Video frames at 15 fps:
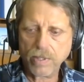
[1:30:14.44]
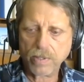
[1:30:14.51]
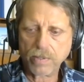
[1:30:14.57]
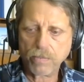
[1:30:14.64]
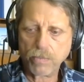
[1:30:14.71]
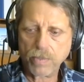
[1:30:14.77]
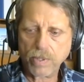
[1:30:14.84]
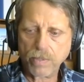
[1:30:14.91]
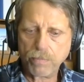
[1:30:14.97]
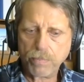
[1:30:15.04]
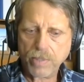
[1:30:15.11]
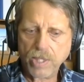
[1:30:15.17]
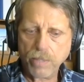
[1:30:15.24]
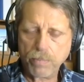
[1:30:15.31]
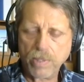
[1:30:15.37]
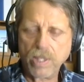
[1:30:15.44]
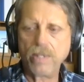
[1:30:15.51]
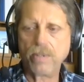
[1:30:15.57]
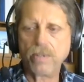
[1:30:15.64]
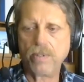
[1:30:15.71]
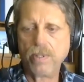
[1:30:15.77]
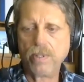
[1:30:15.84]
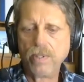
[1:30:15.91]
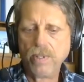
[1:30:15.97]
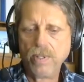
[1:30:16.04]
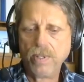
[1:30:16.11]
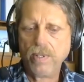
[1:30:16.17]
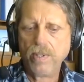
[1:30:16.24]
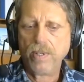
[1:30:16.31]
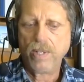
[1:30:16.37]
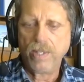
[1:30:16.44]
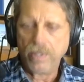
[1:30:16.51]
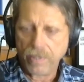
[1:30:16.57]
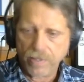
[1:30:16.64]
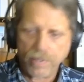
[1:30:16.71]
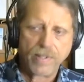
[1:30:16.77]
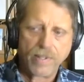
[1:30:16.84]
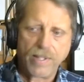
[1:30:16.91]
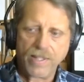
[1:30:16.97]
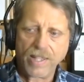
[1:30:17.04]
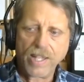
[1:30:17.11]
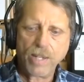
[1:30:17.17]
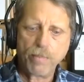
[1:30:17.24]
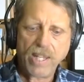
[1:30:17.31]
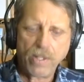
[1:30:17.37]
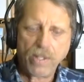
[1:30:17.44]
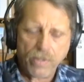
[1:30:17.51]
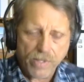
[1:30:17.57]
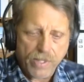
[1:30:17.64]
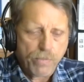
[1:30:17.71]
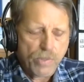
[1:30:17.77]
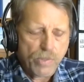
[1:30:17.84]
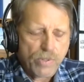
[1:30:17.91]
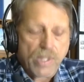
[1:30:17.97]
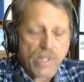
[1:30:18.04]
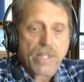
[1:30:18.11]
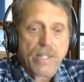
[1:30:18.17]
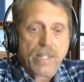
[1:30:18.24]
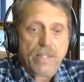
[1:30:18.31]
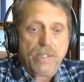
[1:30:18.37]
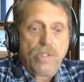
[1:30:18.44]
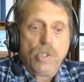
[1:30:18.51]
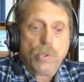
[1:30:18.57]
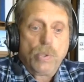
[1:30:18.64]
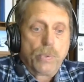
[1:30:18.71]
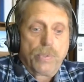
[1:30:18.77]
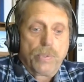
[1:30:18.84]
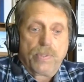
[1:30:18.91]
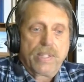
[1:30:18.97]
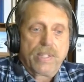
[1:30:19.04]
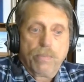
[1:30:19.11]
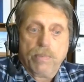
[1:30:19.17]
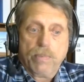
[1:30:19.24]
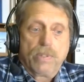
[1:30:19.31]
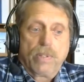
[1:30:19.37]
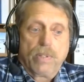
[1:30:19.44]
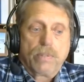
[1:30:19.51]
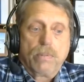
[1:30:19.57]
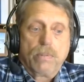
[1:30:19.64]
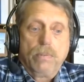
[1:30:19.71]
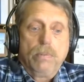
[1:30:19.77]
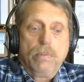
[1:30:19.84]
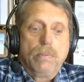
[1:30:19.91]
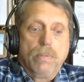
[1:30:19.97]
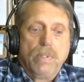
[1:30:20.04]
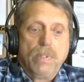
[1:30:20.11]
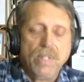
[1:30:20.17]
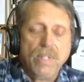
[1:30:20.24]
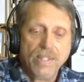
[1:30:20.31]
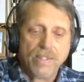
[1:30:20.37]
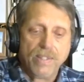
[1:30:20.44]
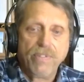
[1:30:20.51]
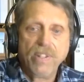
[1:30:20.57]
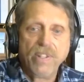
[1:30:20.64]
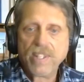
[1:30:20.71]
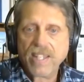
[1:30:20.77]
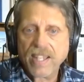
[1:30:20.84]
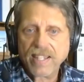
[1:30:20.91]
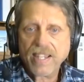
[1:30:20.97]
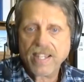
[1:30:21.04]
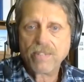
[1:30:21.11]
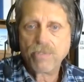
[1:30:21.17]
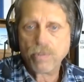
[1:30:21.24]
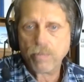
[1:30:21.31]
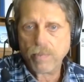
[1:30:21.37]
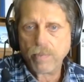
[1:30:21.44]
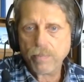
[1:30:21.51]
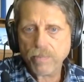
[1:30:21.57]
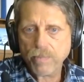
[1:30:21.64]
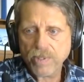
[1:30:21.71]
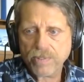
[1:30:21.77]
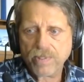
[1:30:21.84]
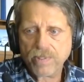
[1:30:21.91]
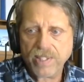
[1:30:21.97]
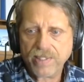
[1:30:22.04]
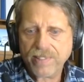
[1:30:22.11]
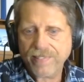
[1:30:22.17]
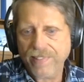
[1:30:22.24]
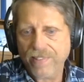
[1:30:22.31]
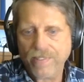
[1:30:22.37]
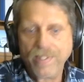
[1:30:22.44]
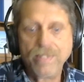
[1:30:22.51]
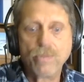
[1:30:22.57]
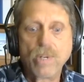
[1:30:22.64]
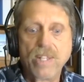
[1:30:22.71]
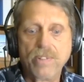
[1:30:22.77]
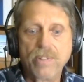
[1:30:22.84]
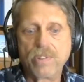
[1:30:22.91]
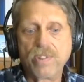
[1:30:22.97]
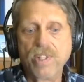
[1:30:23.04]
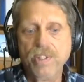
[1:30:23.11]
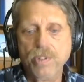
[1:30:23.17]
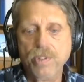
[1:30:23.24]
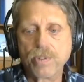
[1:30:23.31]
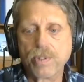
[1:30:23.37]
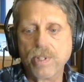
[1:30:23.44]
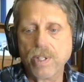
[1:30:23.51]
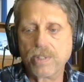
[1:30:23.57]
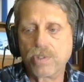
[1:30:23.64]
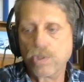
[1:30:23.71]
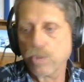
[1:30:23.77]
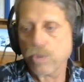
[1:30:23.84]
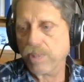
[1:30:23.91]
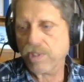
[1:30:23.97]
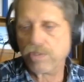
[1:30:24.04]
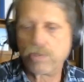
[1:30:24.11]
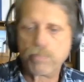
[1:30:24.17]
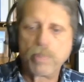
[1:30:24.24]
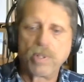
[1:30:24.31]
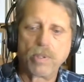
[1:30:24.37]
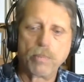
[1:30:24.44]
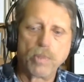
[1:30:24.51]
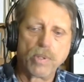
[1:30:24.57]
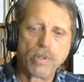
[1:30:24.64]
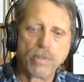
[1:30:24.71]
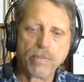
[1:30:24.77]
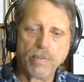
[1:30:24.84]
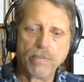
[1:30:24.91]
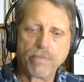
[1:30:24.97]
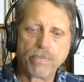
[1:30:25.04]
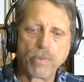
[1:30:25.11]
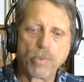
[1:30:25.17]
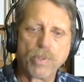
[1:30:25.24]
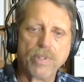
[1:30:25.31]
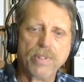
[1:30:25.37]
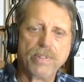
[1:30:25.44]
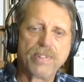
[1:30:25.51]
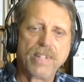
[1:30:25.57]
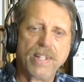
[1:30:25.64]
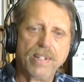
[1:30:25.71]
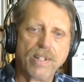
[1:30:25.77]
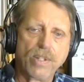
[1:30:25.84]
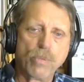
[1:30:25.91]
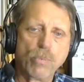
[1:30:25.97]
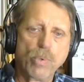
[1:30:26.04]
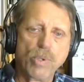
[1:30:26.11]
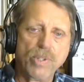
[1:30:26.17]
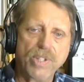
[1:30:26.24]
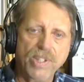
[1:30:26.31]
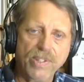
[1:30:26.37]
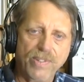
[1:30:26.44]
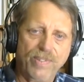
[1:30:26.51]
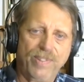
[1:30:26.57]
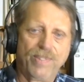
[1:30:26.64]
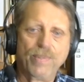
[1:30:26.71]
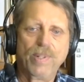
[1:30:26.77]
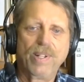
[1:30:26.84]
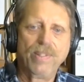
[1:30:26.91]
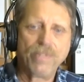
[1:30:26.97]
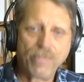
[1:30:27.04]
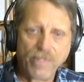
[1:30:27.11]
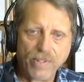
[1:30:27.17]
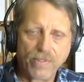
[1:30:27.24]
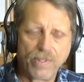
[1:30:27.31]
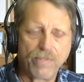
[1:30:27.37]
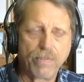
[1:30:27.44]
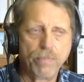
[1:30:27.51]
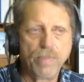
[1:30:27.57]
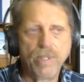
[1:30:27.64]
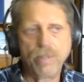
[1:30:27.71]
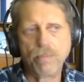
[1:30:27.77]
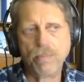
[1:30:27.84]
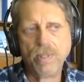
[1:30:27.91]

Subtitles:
I'll keep an eye on you. And I let him out, and it was like, it chills. Like, it's like, ooh. The feeling I got from him was like, you know, I'd rather slit your guts open, spill them all over the floor than say another word to you. Is what I was feeling from him.